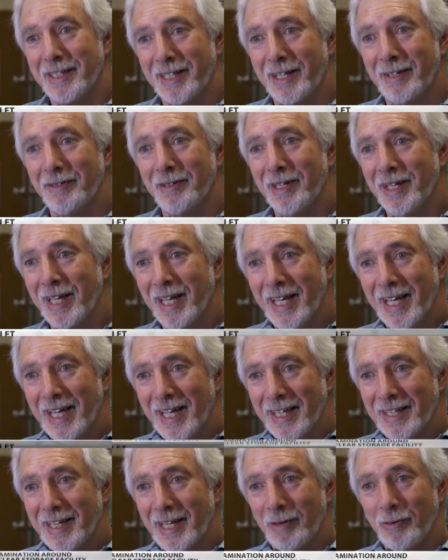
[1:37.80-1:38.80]
they,
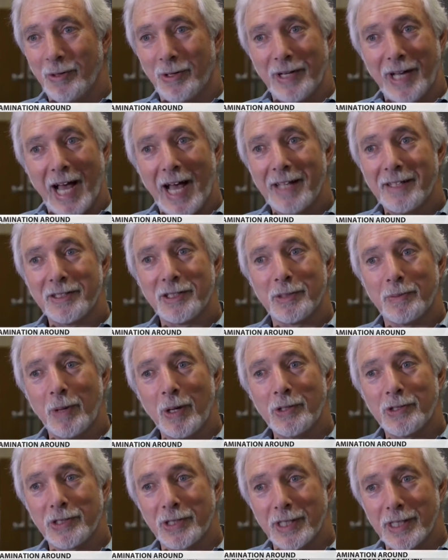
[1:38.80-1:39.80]
they were not
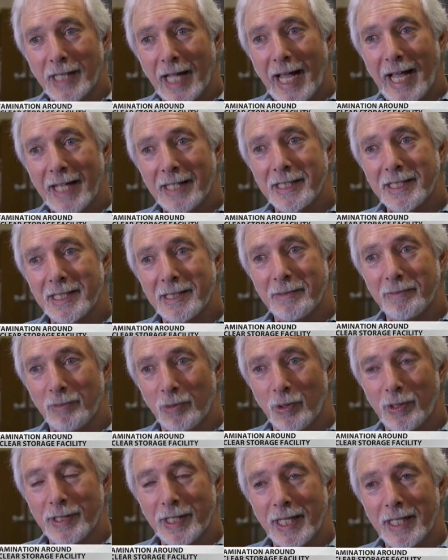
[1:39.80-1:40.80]
supposed to last
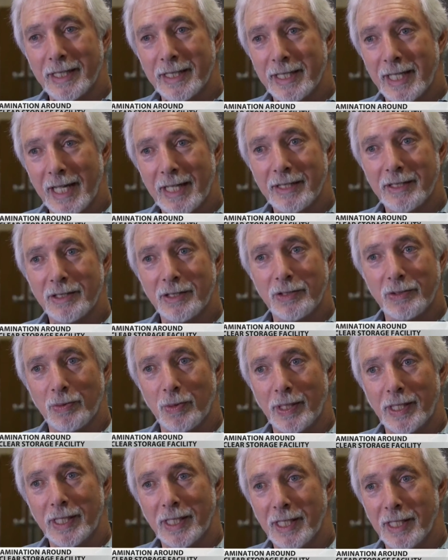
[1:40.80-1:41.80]
more than 10 to
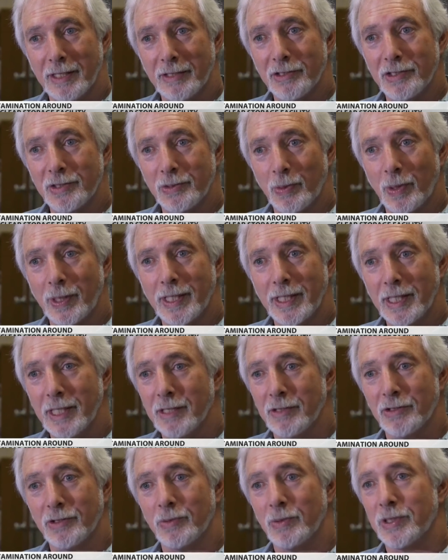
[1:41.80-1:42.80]
20 years. 20
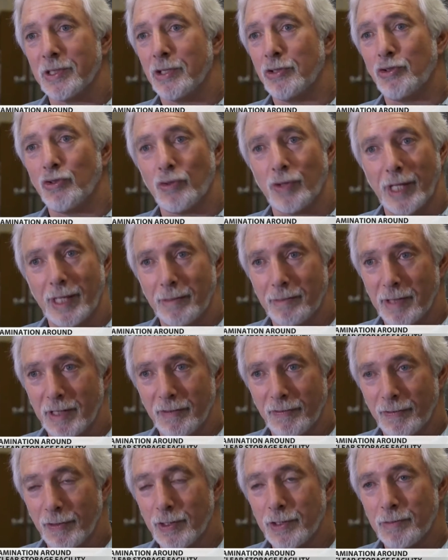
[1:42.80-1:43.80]
years was a dream in
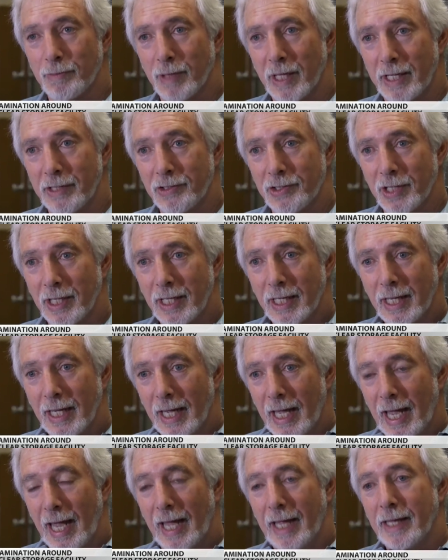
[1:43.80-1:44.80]
the first place.
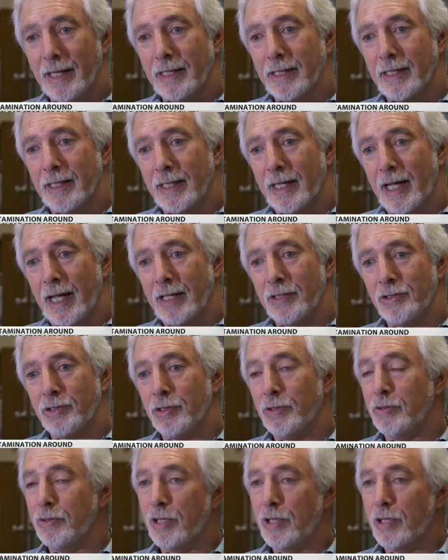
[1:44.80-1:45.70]
And as you